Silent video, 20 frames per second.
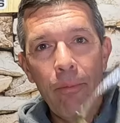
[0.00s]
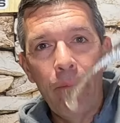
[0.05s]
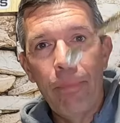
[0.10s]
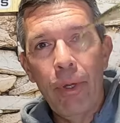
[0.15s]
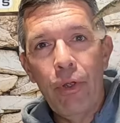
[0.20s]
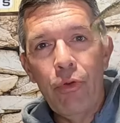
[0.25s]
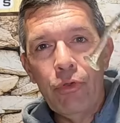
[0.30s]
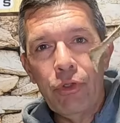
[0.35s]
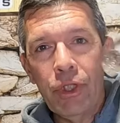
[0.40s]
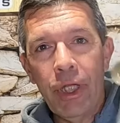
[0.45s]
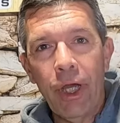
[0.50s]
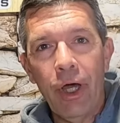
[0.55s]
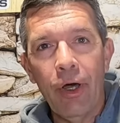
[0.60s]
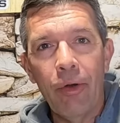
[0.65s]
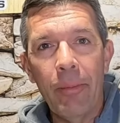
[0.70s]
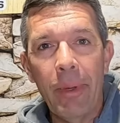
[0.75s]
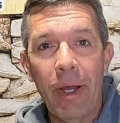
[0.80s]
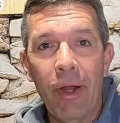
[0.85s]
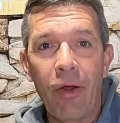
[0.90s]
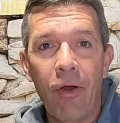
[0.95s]

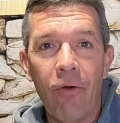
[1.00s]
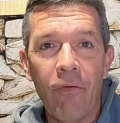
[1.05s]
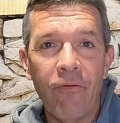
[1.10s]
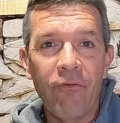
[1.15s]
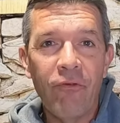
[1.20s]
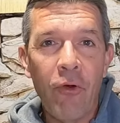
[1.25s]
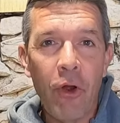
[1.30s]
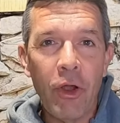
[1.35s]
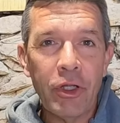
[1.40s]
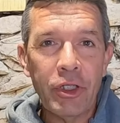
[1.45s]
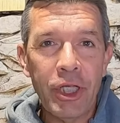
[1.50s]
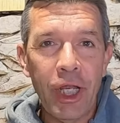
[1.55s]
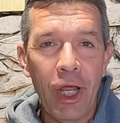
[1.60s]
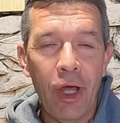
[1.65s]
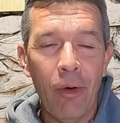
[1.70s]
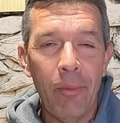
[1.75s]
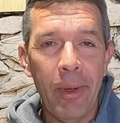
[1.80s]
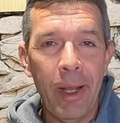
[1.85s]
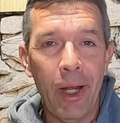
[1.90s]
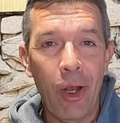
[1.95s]
boot-tail minnow,
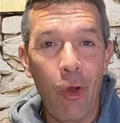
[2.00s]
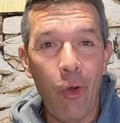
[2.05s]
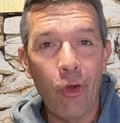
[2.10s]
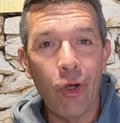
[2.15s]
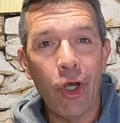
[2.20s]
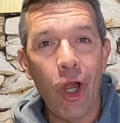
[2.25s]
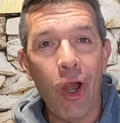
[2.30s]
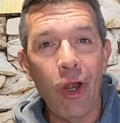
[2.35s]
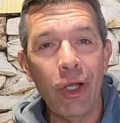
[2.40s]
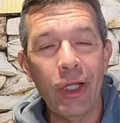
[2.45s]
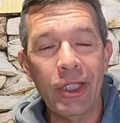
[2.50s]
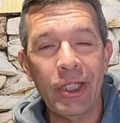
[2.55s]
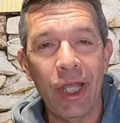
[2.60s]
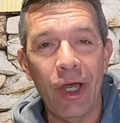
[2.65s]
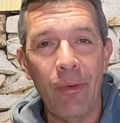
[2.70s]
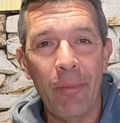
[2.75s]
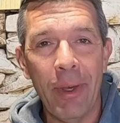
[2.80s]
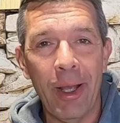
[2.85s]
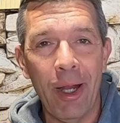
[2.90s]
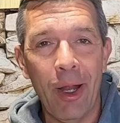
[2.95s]
fork-tail minnow,
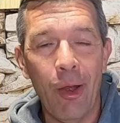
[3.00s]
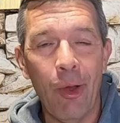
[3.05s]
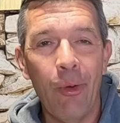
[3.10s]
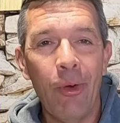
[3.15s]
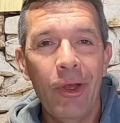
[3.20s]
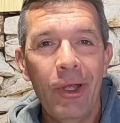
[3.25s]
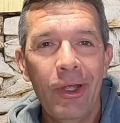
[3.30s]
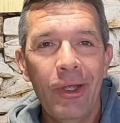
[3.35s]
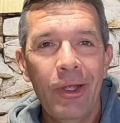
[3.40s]
curly-tail minnow.